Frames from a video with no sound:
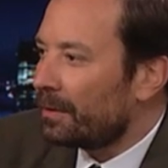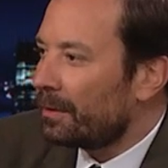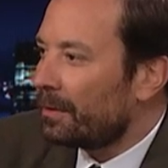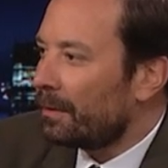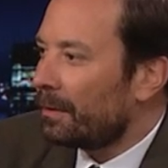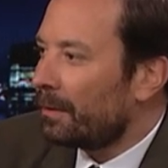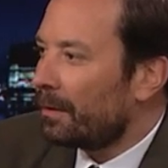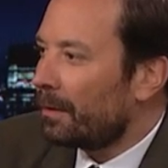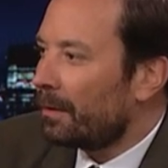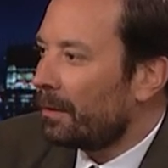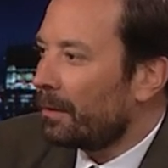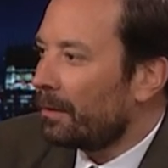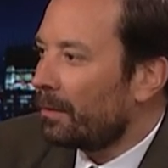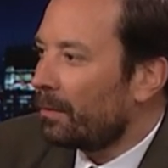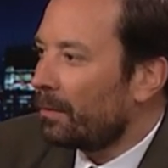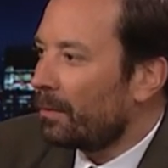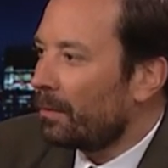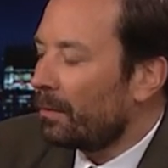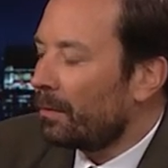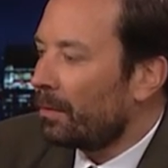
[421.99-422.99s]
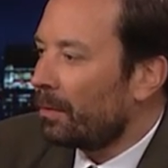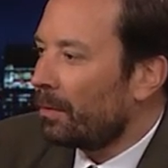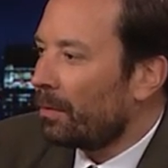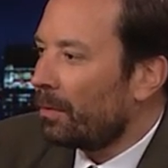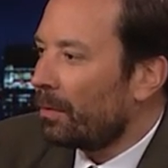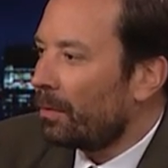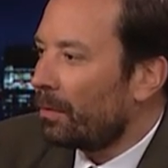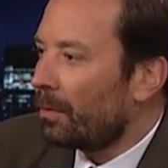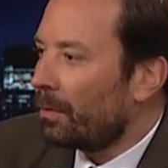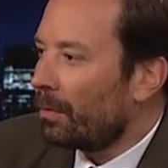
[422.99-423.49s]

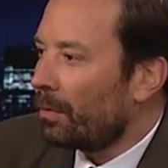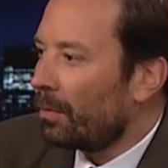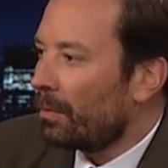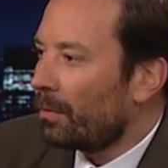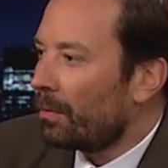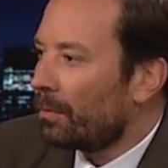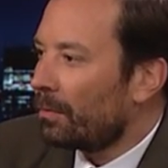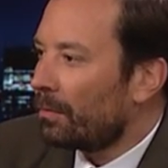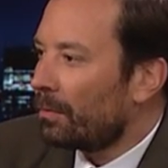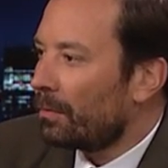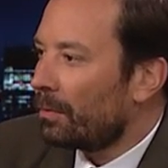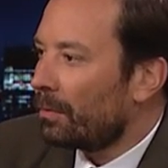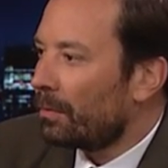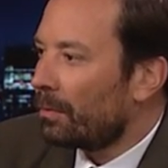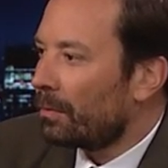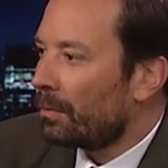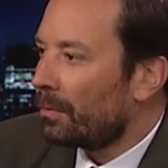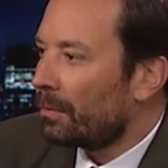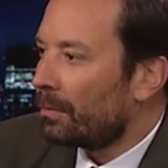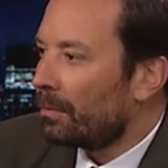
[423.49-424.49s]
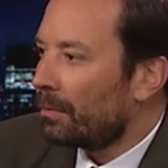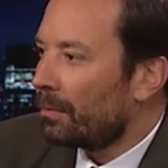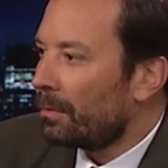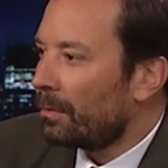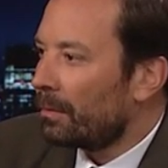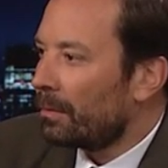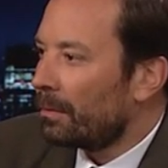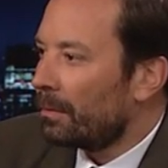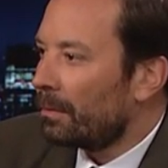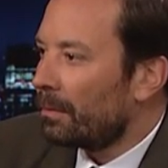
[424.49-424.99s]

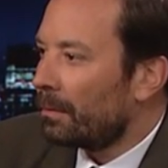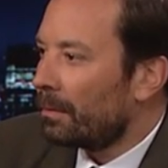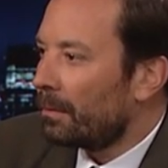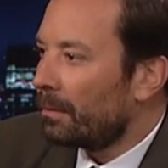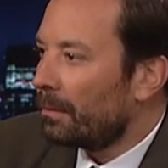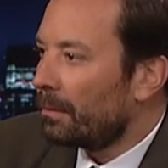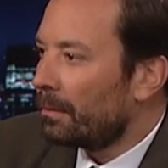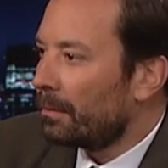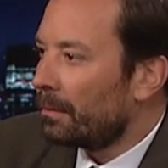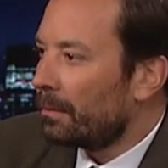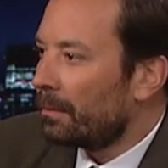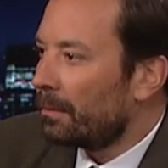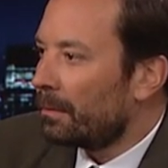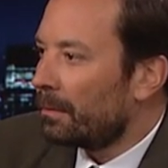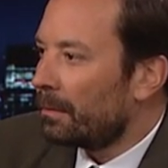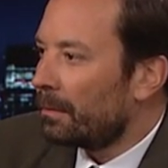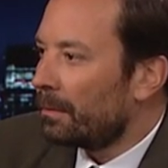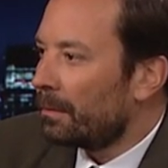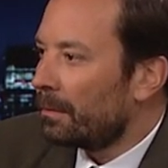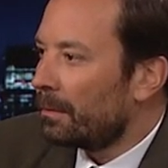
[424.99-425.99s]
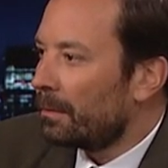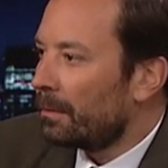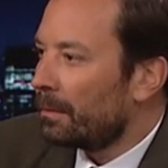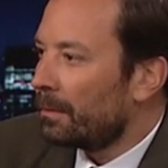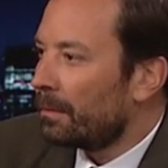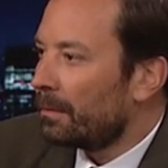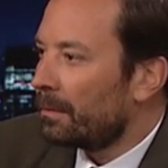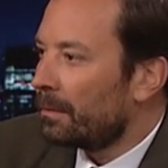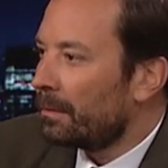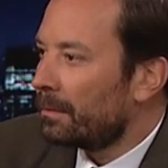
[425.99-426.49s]

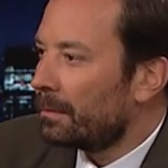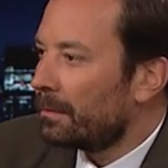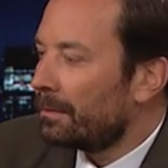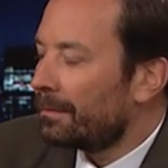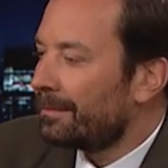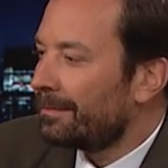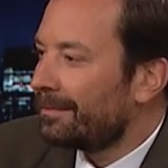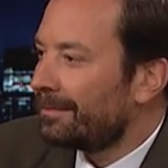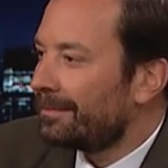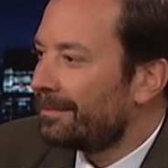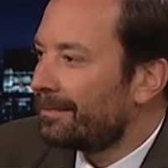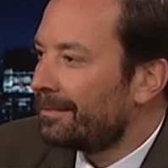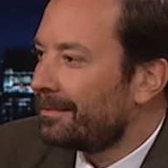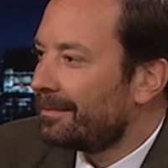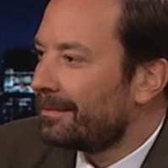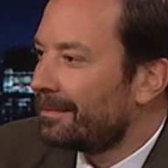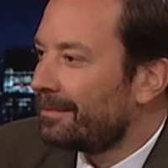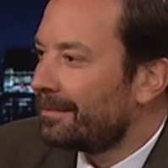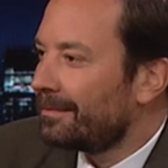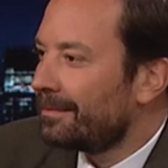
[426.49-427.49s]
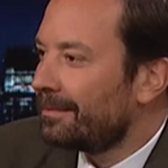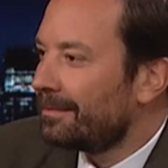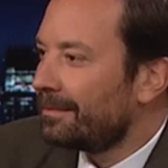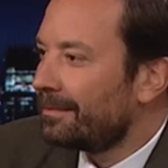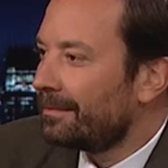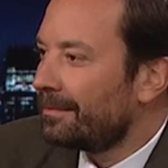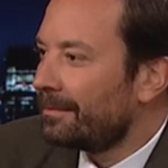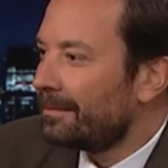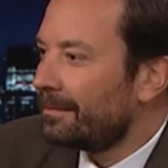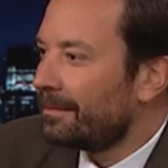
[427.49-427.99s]

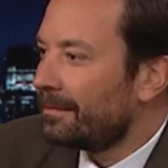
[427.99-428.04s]
(not speaking)